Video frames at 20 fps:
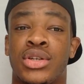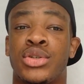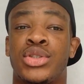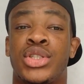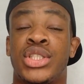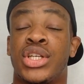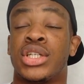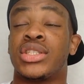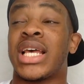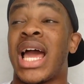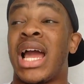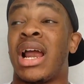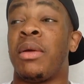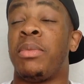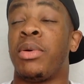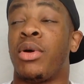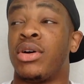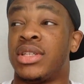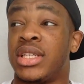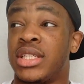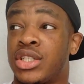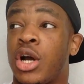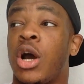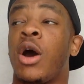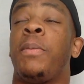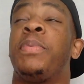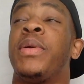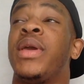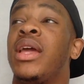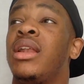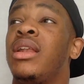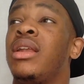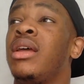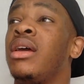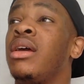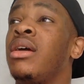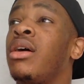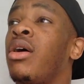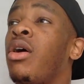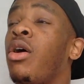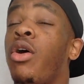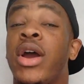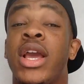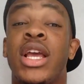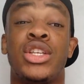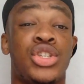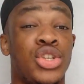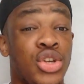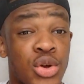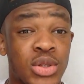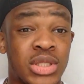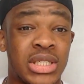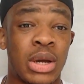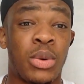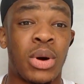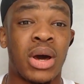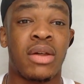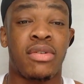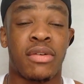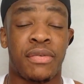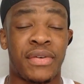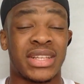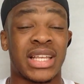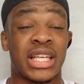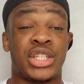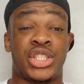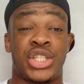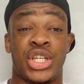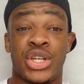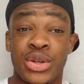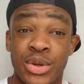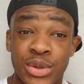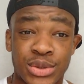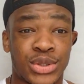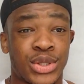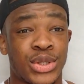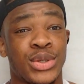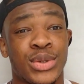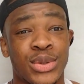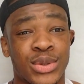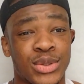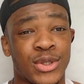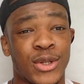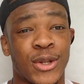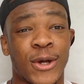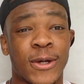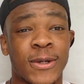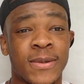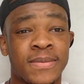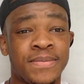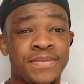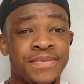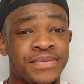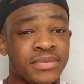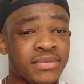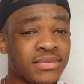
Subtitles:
So she's just angry because he's copying or he's using one of the things that she used to use, you know?